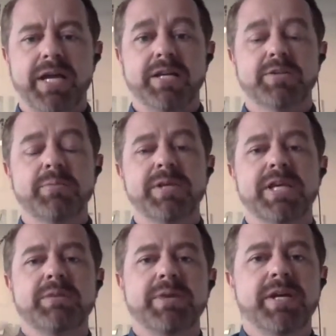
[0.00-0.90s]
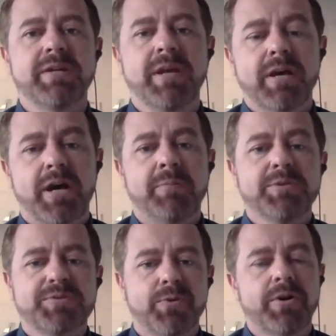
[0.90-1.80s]
And he told me that he made
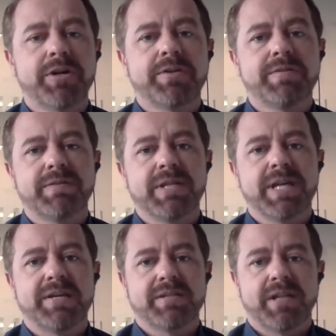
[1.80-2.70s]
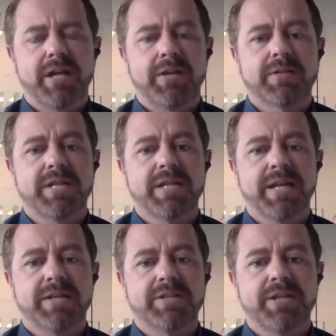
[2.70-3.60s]
almost $450,000 that
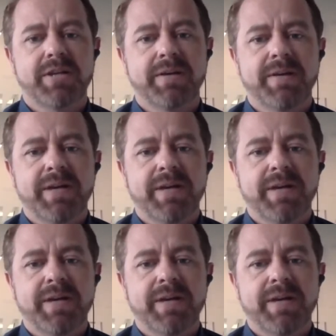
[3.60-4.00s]
last year.